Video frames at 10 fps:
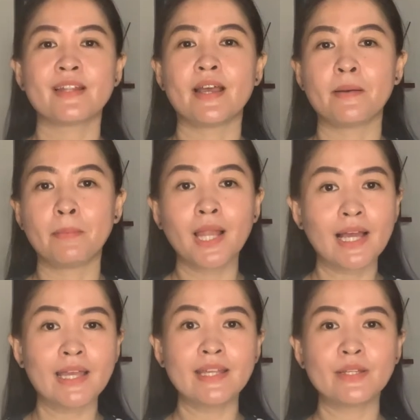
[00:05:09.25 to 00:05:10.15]
I
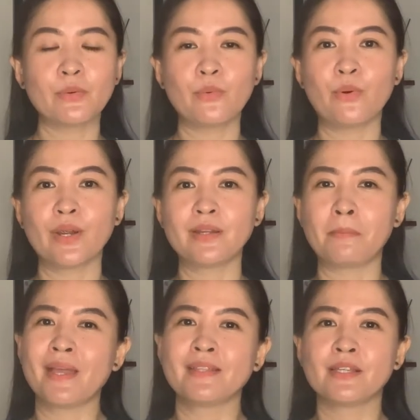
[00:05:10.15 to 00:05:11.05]
applied or
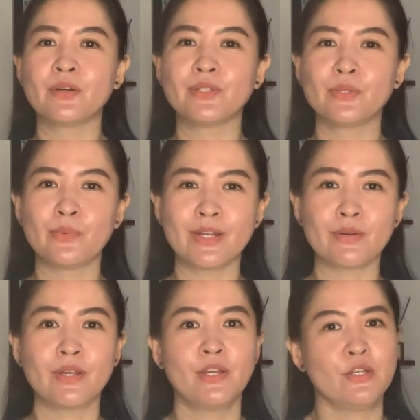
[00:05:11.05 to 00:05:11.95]
depending on the weather.